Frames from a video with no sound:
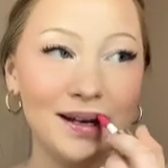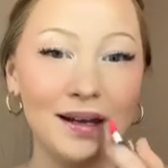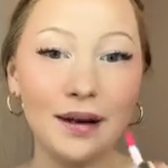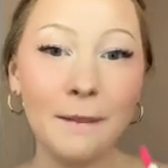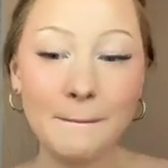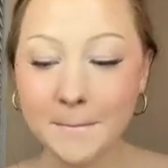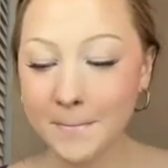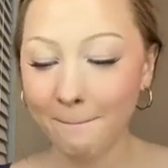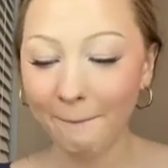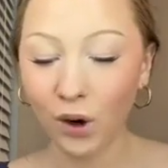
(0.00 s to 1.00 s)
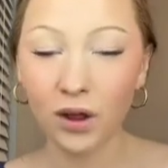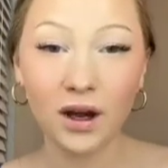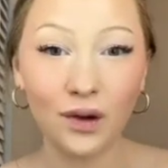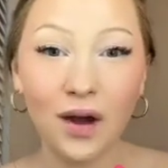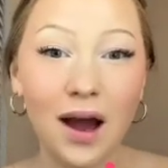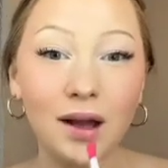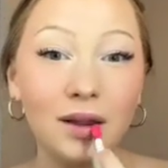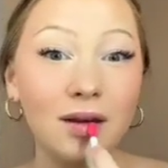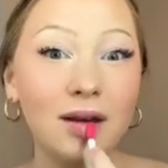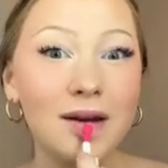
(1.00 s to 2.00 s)
in or that I've
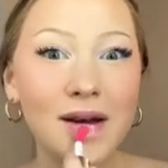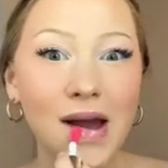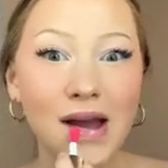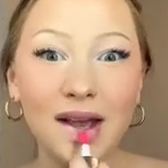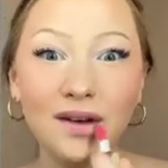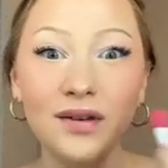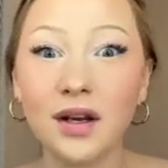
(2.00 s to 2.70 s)
had like even a